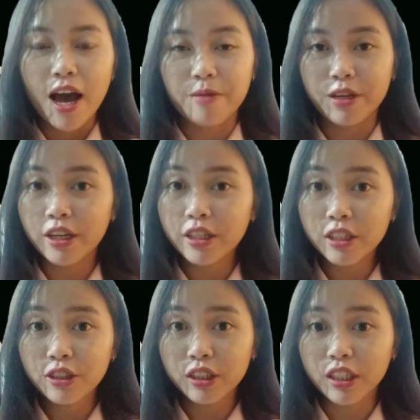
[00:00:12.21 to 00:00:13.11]
I'm here
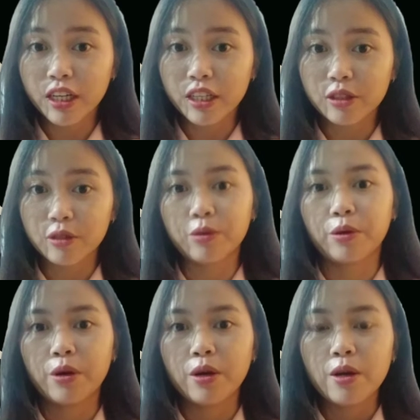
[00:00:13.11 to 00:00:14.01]
in your screen to
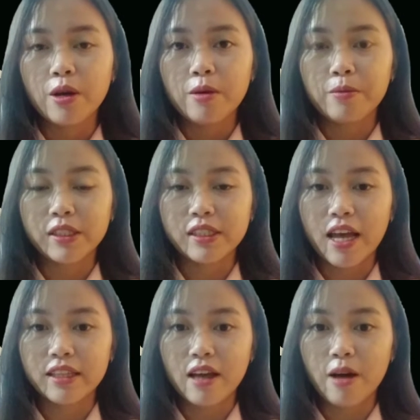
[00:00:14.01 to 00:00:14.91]

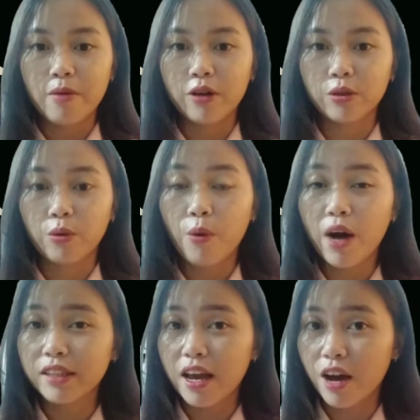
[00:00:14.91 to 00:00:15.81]
present about
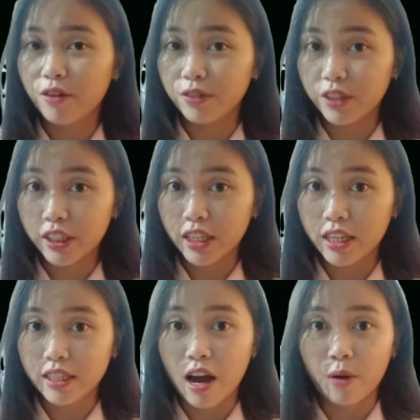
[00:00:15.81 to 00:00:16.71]
what I have learned
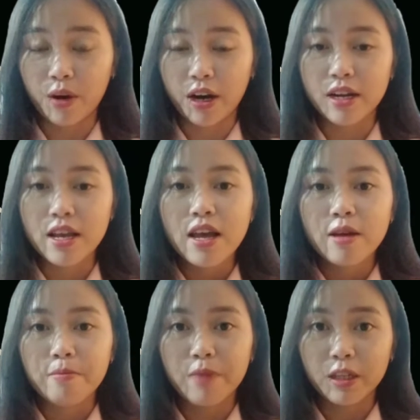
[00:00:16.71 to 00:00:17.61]
in our
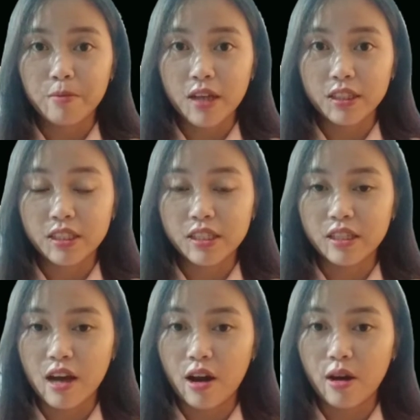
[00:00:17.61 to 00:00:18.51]
Mathematics
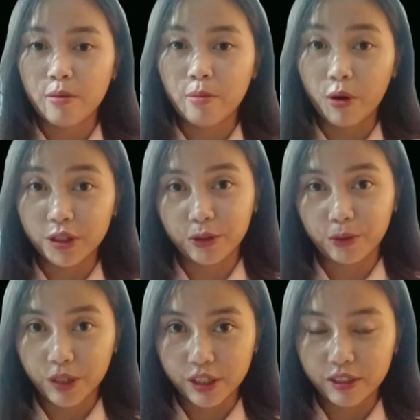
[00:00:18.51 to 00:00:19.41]
in Modern
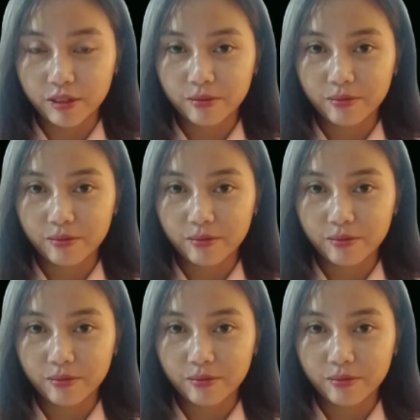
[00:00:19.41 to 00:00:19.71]
World.